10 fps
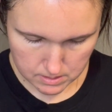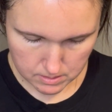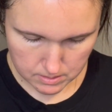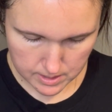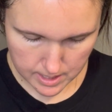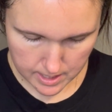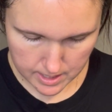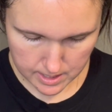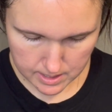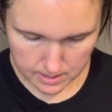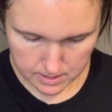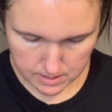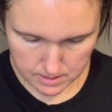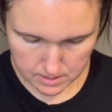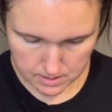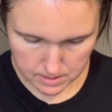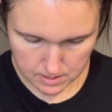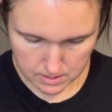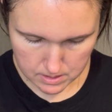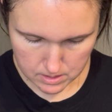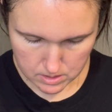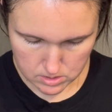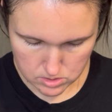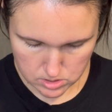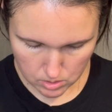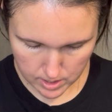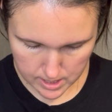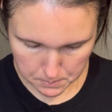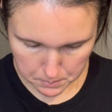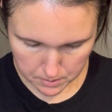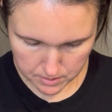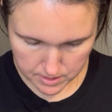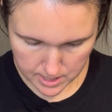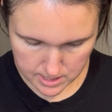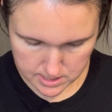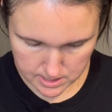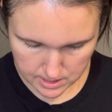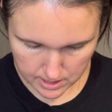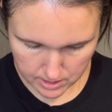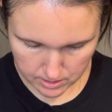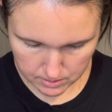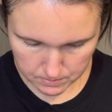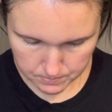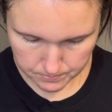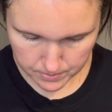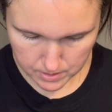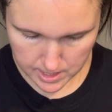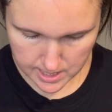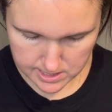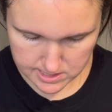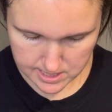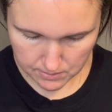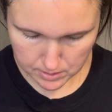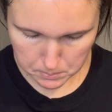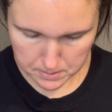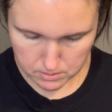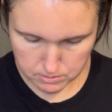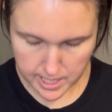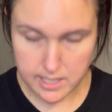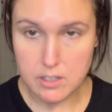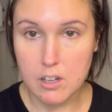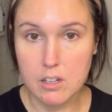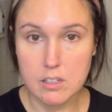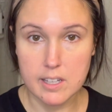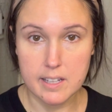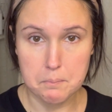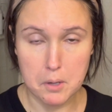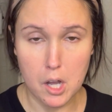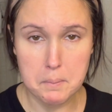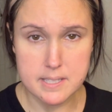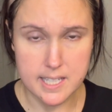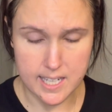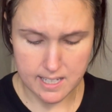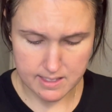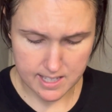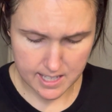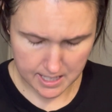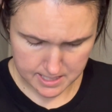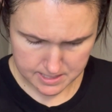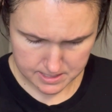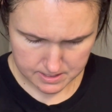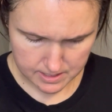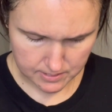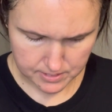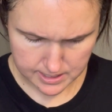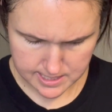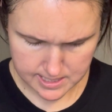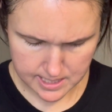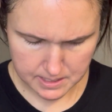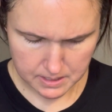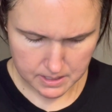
Okay, so a couple of things in there, and it does have a little bit of retinol palmitate at the end of the listing,